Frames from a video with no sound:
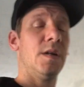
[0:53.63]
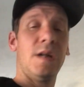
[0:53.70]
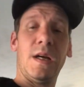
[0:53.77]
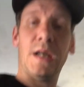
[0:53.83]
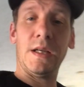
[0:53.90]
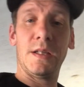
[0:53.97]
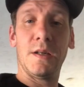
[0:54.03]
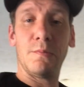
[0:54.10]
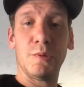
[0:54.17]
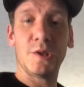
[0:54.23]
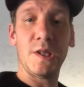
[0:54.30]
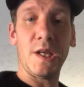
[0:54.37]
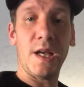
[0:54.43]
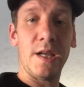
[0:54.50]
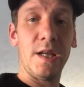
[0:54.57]
Alright, couple
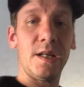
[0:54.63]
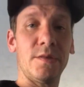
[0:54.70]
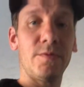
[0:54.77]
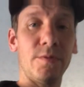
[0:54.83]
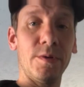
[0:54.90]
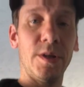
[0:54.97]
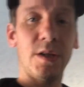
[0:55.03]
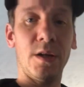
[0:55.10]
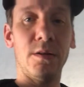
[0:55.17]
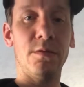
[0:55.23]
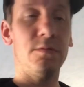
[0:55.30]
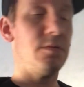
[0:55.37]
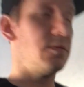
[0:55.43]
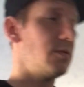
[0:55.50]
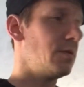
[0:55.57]
shout outs before we
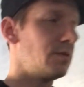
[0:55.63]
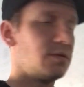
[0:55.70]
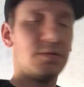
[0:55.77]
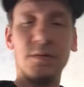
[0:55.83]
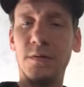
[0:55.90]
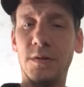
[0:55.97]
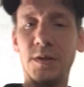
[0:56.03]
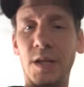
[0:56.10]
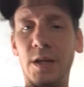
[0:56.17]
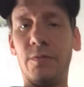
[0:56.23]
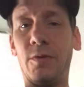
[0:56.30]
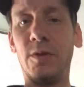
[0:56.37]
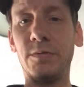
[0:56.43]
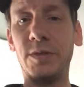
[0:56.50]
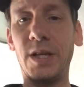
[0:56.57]
go. Snake
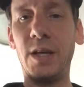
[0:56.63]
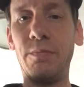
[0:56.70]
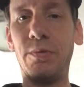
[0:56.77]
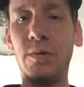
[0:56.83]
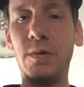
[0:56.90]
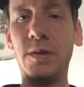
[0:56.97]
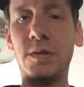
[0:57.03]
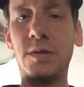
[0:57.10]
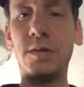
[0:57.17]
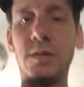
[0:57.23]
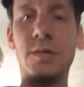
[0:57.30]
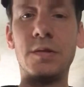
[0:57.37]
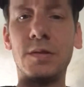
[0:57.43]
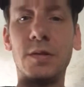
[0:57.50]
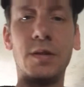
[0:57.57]
Farm Skateboards.
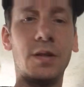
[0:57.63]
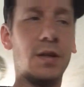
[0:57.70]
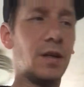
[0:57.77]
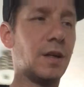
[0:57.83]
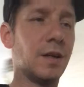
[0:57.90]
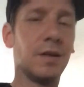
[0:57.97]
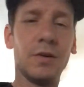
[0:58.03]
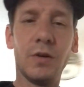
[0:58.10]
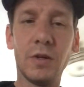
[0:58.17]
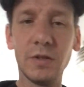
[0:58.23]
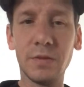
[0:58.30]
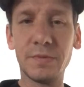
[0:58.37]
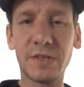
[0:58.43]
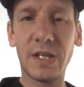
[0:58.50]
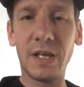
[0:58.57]

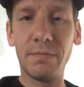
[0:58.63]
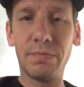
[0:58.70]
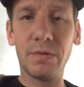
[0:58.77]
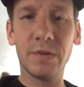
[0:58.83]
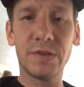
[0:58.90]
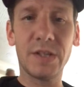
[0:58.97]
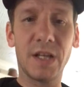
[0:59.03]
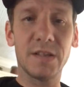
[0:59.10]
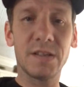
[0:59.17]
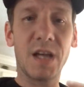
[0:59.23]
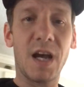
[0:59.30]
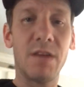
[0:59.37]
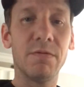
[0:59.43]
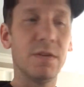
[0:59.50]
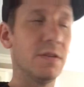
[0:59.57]
Hoodlum Skateboards. Shout out to
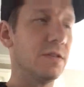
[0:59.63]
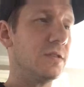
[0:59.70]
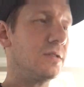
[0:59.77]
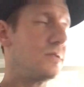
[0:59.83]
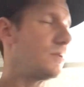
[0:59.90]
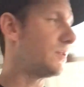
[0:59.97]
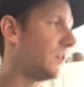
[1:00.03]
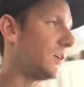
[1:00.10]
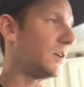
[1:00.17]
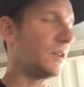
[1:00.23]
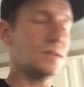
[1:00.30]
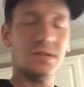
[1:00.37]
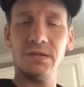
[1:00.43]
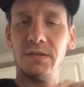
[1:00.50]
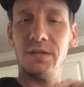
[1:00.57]
Kyle Reeler.
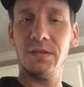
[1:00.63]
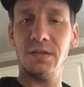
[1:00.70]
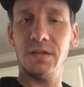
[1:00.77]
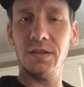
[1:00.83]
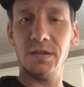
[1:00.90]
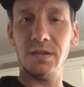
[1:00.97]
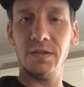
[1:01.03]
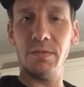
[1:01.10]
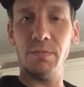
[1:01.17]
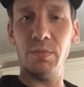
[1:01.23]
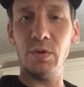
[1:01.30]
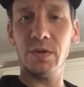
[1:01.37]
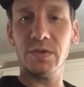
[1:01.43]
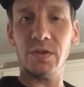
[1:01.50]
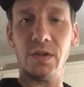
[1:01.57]

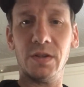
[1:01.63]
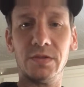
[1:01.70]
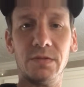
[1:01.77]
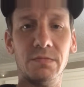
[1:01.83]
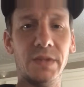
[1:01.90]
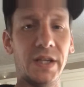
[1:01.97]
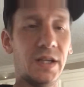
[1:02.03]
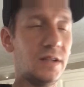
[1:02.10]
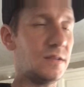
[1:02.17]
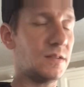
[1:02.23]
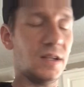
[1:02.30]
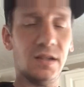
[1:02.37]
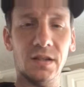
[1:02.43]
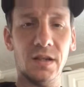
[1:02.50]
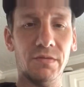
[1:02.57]
Board's awesome, man.
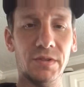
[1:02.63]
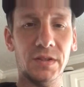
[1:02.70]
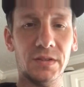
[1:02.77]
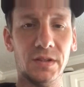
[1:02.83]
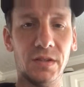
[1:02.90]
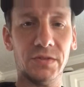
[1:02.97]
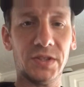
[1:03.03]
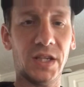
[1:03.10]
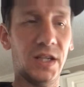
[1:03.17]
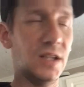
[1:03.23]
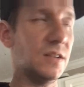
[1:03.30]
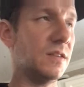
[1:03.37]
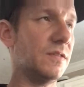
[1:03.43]
I love it. Love skating it.